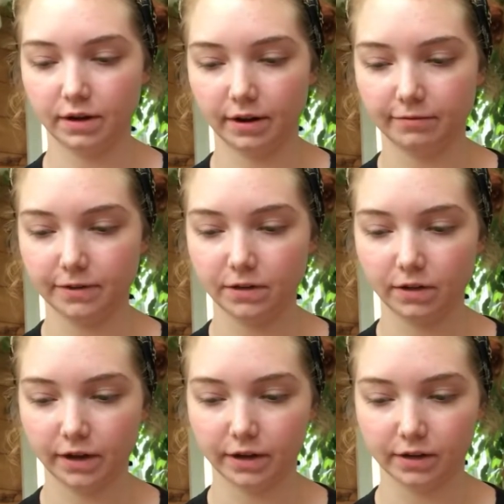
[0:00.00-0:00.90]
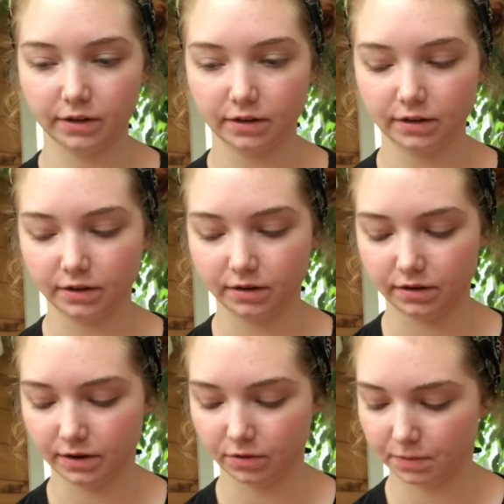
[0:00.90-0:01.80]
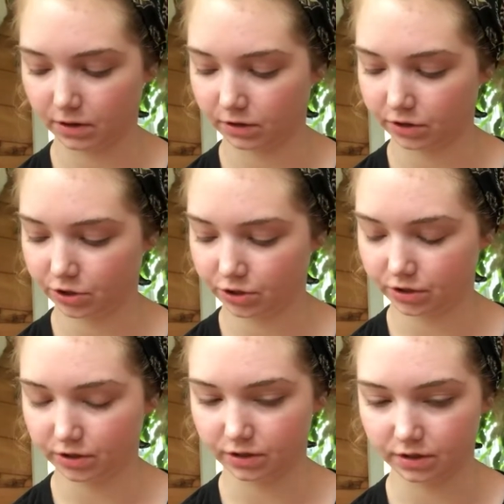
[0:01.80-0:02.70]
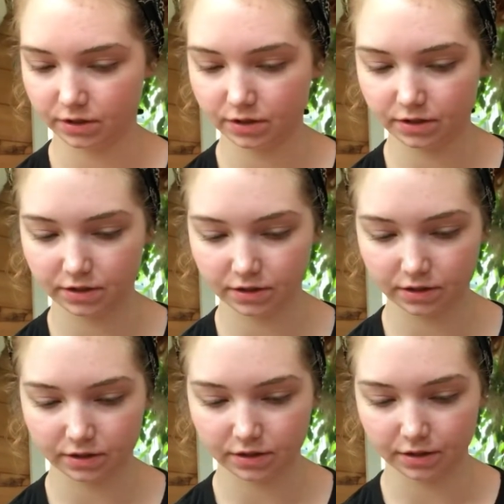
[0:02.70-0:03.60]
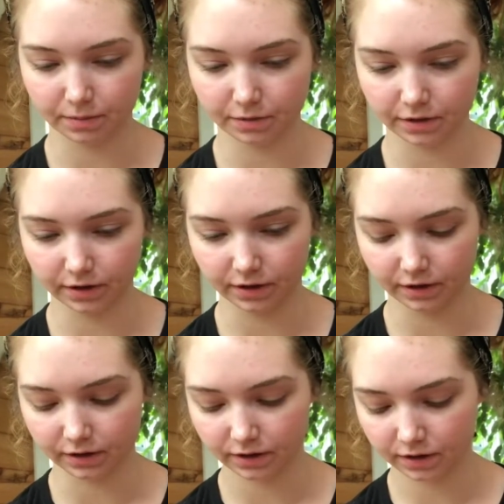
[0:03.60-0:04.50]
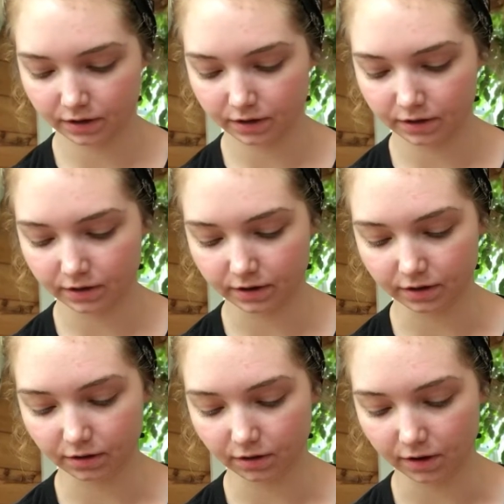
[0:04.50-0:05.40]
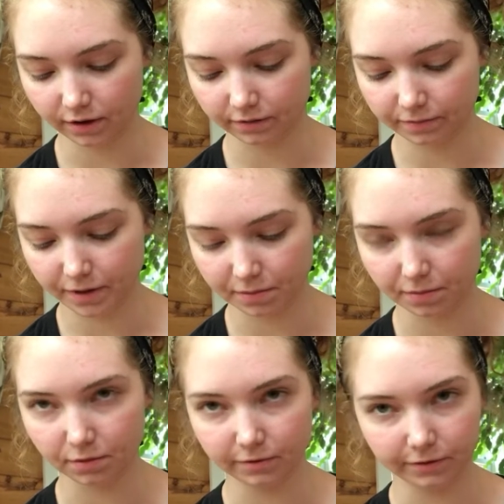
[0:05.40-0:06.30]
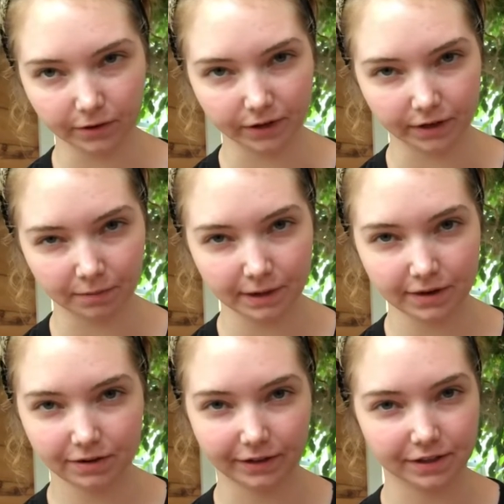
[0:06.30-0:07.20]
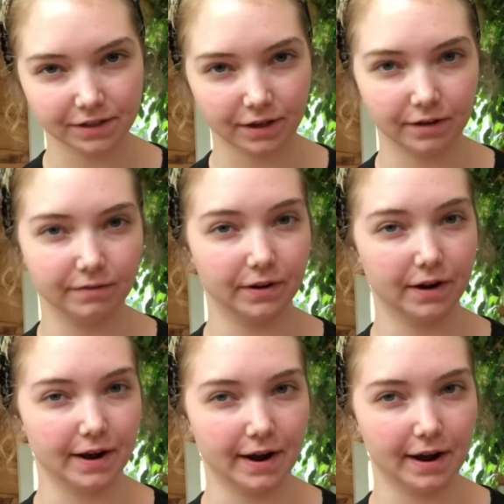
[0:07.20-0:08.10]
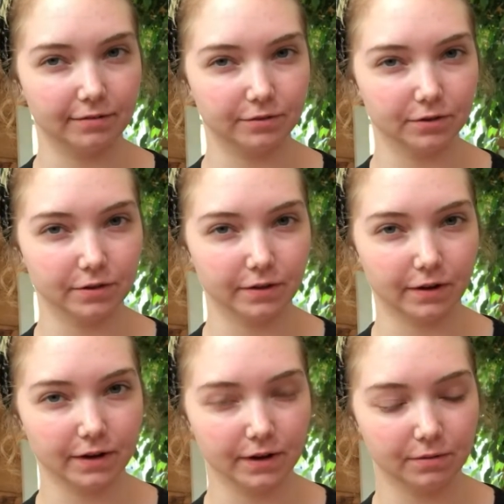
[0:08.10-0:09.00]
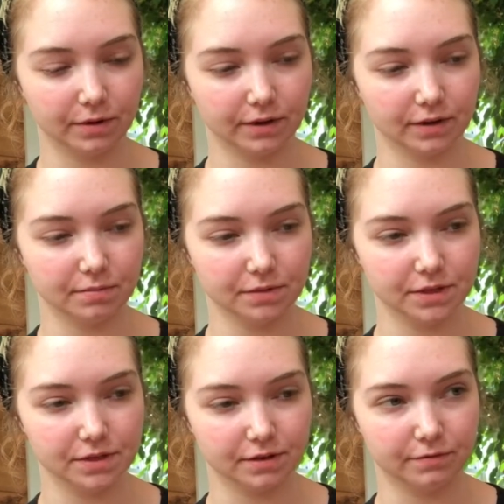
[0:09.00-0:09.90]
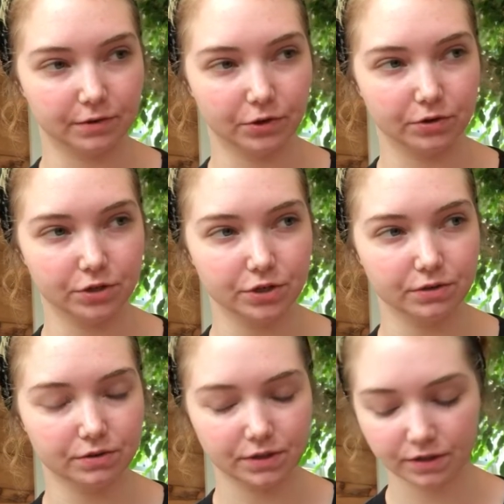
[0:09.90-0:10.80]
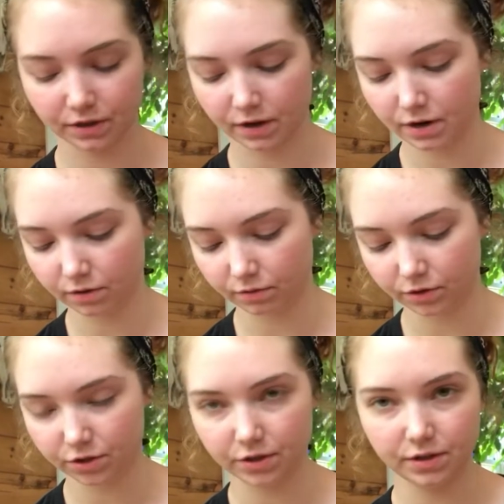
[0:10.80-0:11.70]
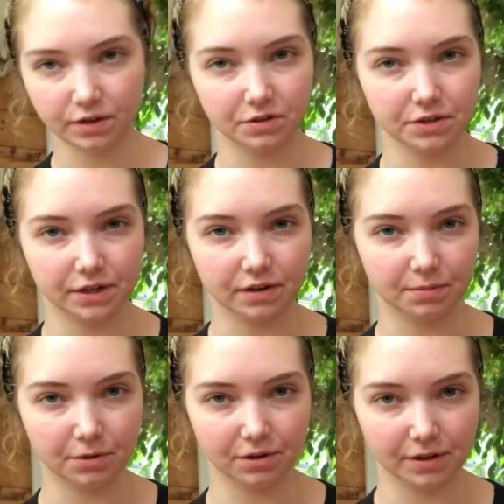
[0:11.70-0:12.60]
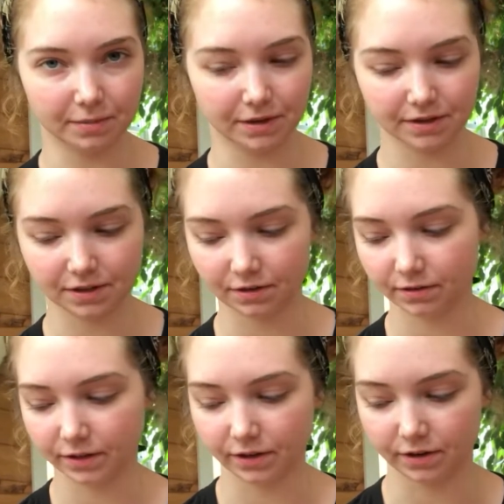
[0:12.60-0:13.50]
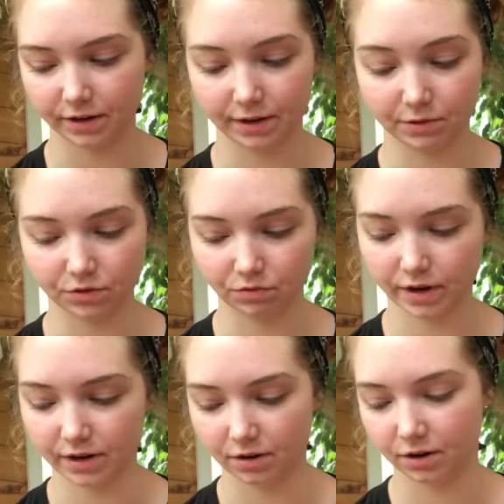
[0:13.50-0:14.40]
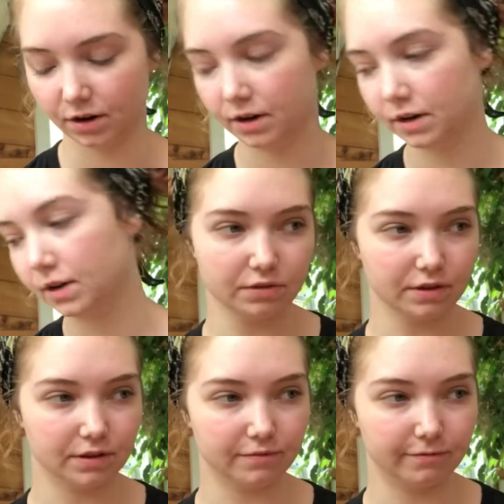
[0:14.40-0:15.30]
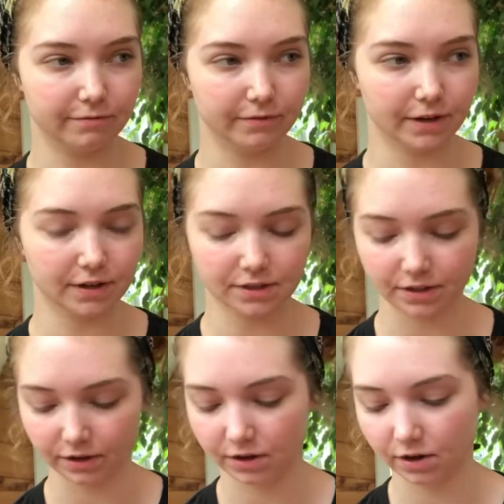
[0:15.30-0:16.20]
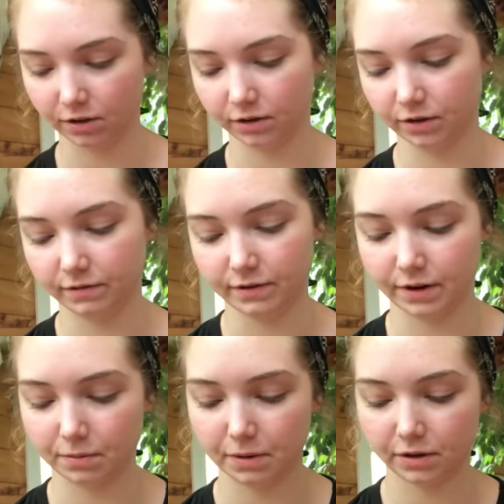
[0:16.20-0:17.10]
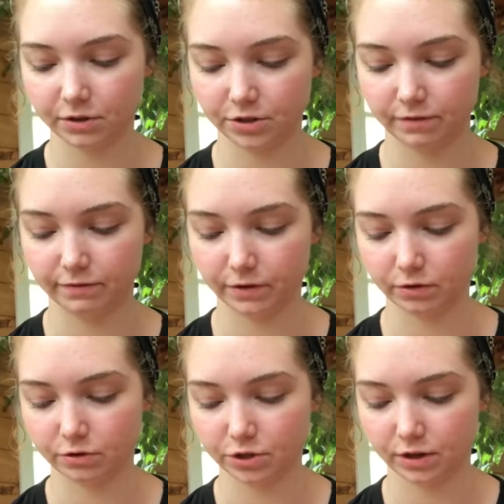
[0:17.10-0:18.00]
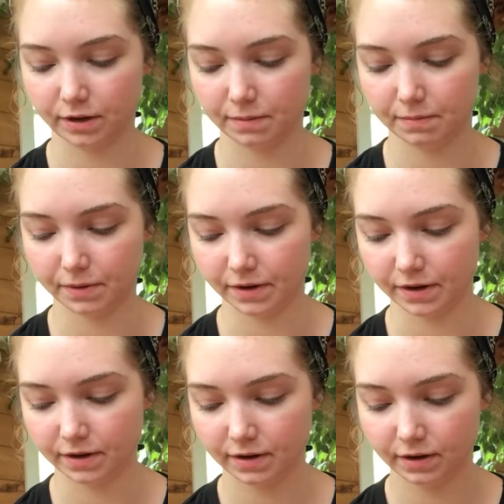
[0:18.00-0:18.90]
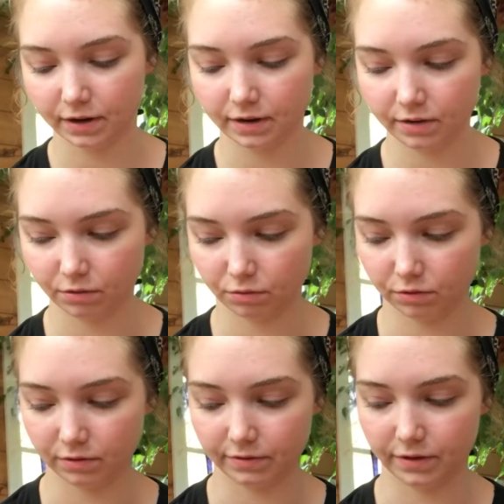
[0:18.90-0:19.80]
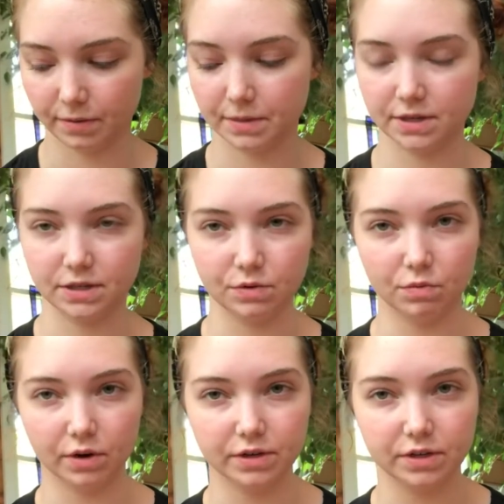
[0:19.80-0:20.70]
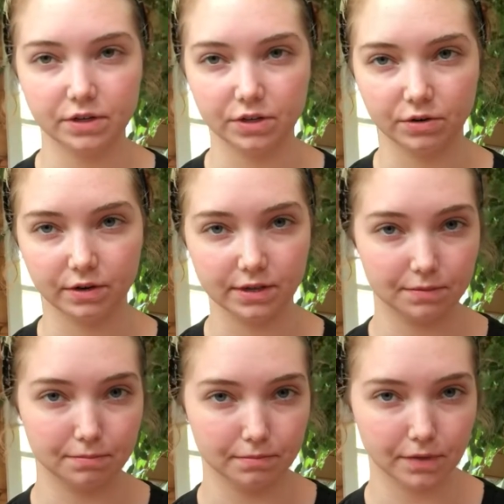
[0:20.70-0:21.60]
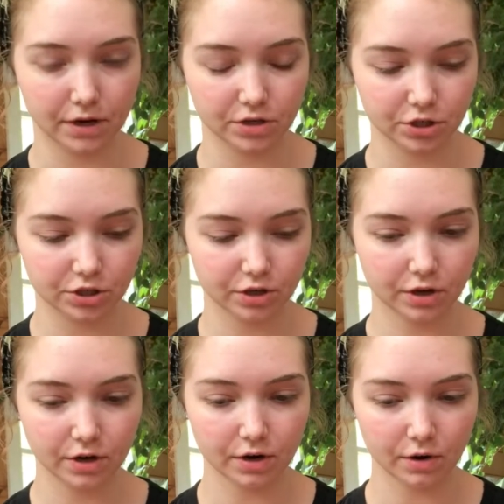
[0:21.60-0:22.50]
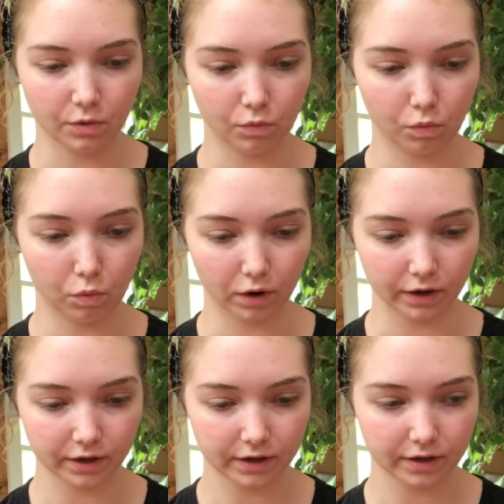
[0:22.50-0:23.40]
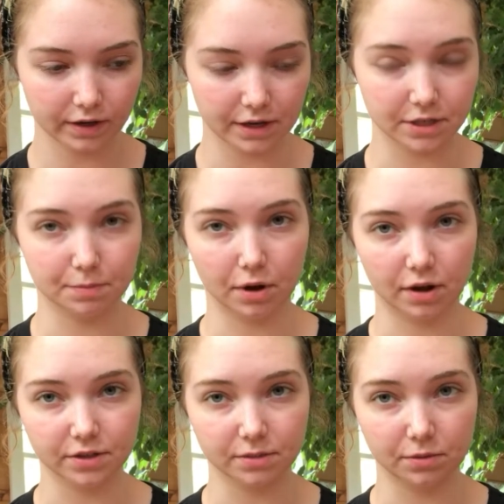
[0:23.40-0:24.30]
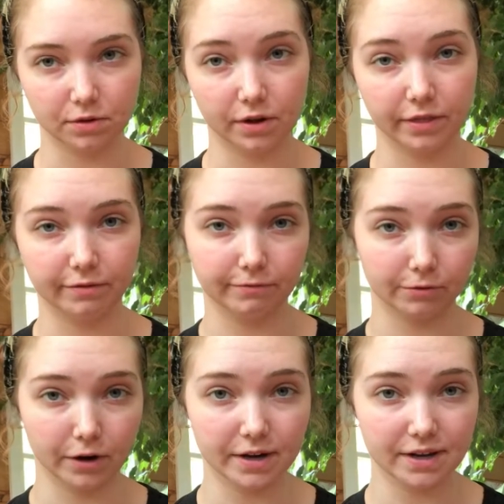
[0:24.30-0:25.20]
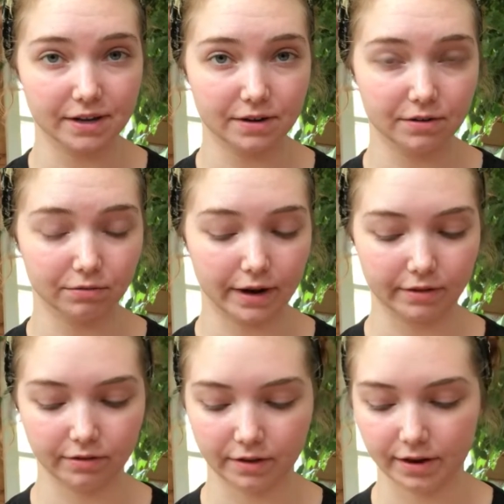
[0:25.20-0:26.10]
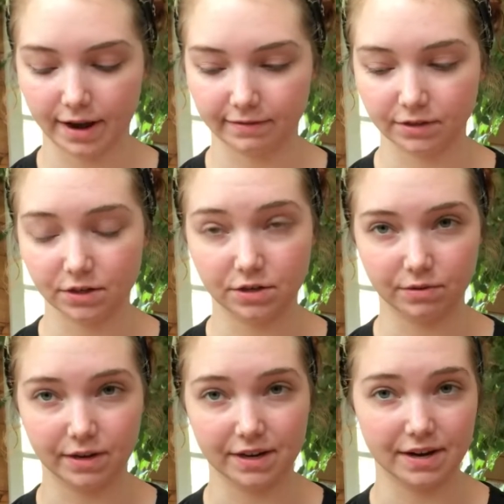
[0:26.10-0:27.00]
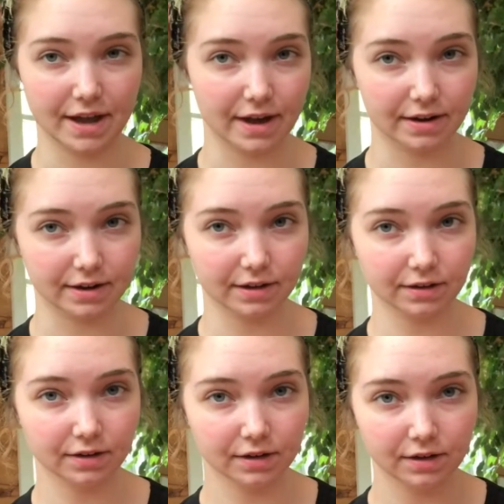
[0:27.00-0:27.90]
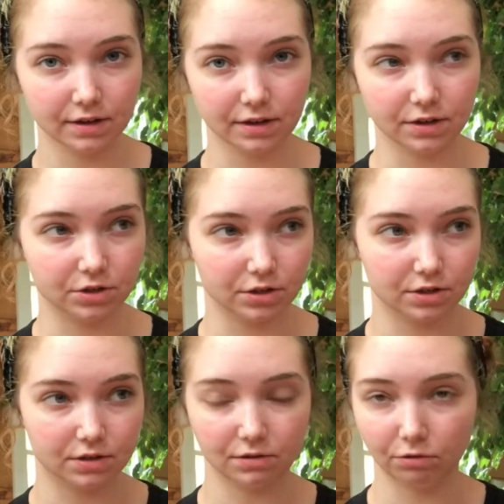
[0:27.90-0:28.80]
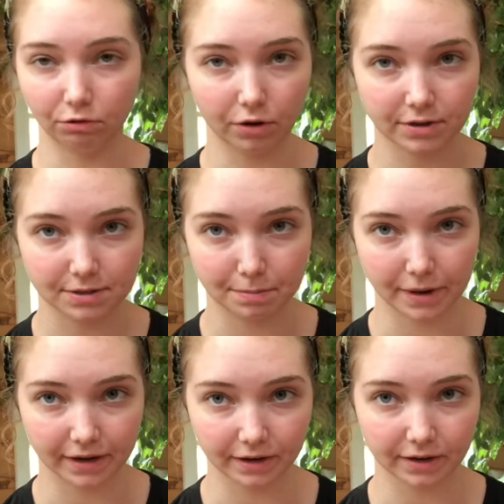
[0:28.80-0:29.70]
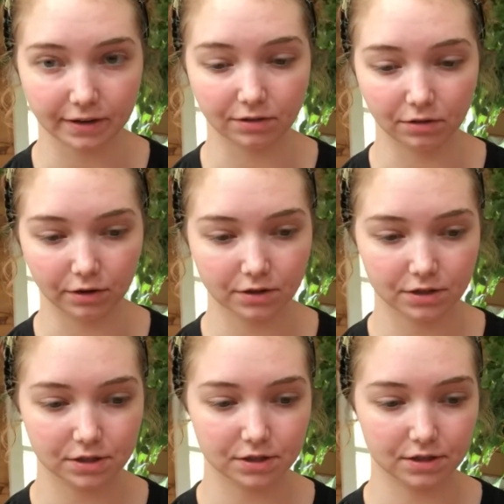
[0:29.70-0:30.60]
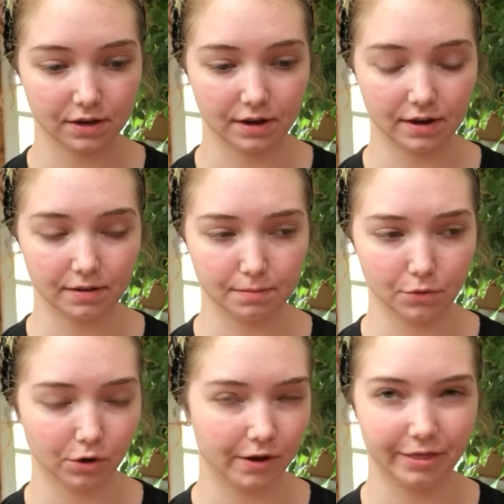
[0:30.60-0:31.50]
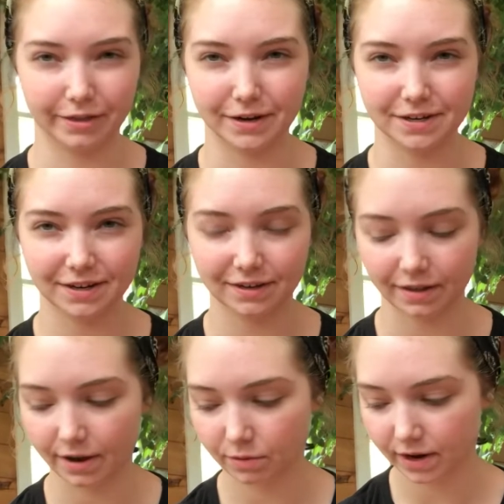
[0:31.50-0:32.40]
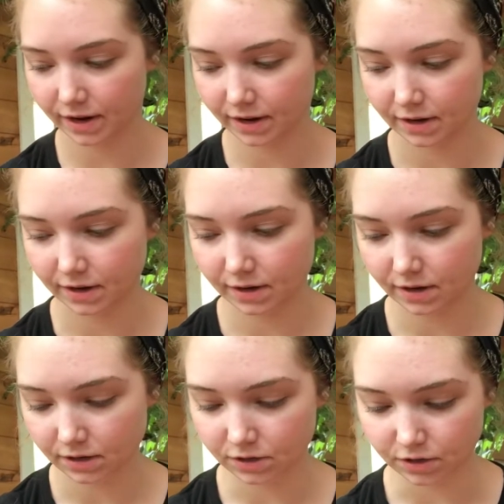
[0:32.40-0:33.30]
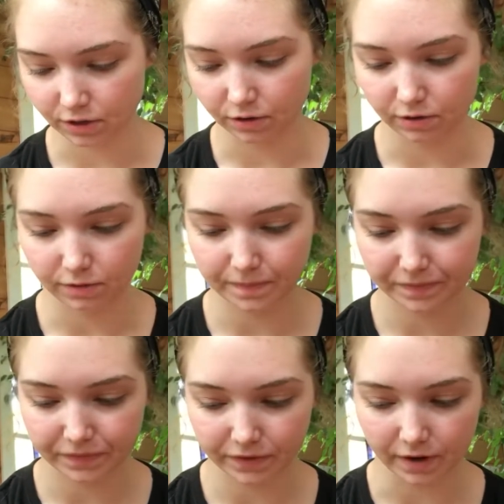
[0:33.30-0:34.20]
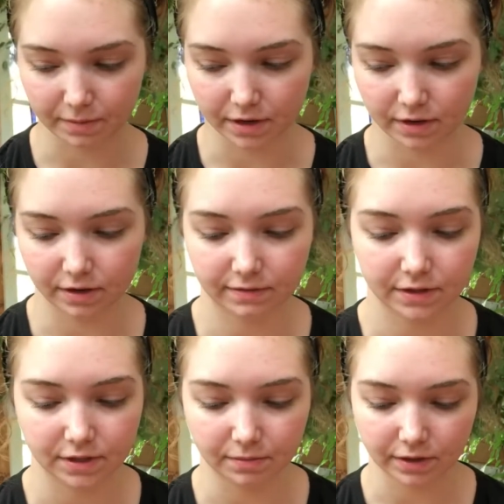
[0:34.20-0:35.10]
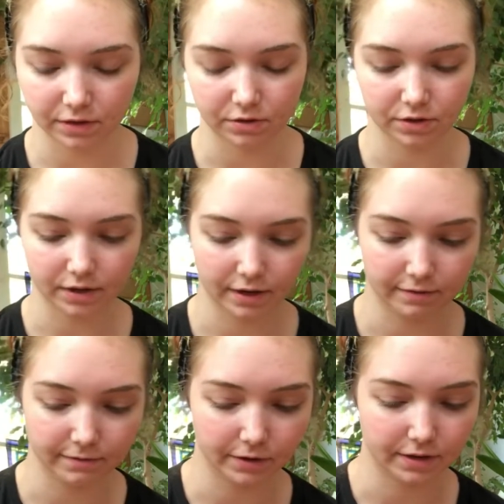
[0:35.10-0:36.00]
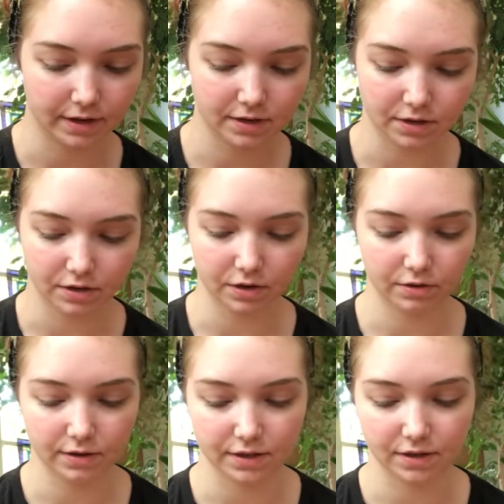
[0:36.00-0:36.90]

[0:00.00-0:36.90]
I feel like nail polish is something that a lot of people forget about. Like, it's kind of an afterthought when it comes to photo shoots, which is understandable. I mean, it's not really on anyone's radar. You can fix the color of nail polish in Photoshop, but kind of the rule of thumb is you want to do as much work as possible on the front end rather than having to do it in editing. It just looks better. It looks more authentic that way. So I mean, if it's something you just kind of forget to do, it's